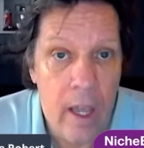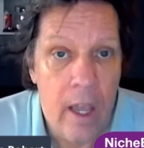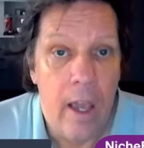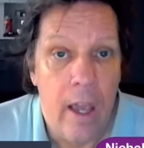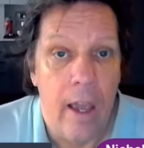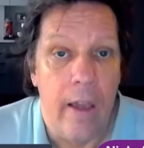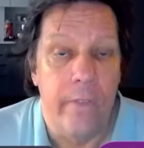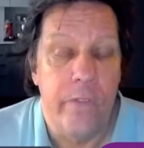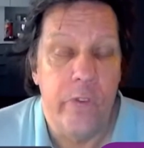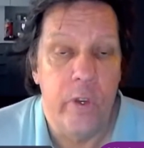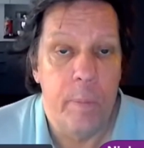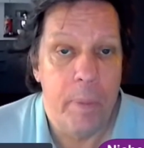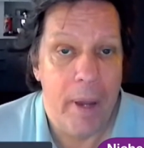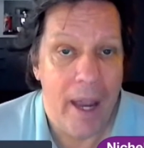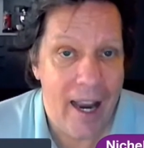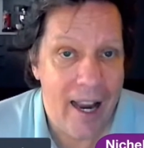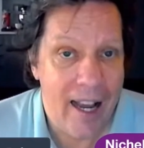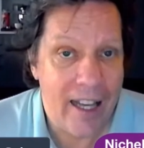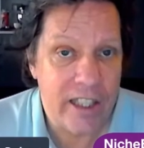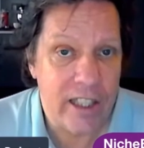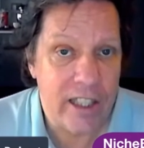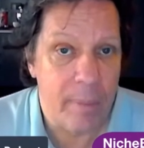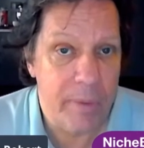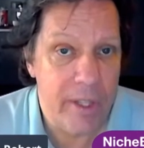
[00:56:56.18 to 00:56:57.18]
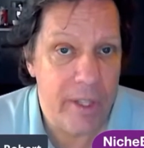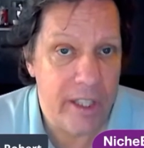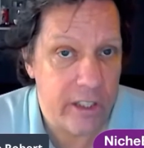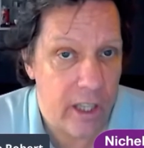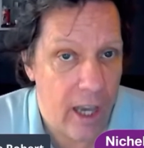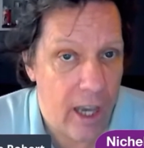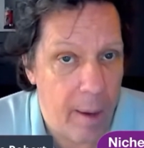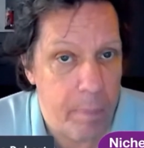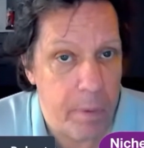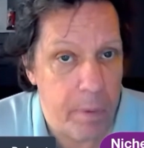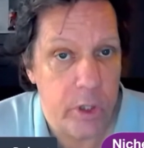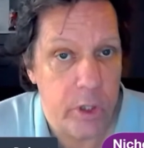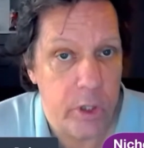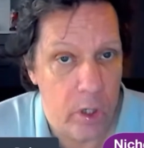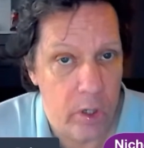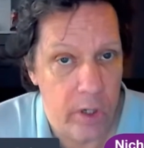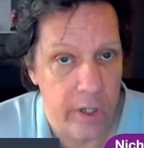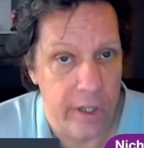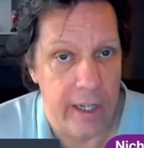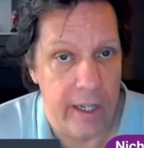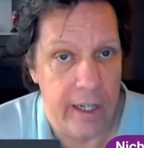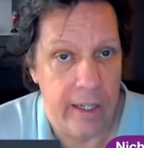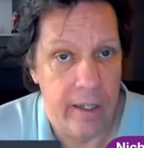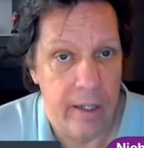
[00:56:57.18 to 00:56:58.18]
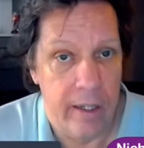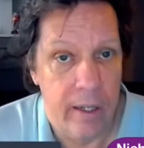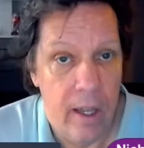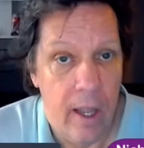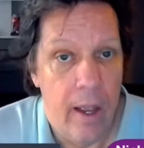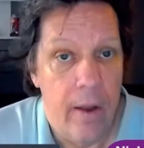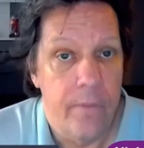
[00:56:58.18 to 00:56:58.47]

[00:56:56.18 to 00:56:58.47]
If you pass up this opportunity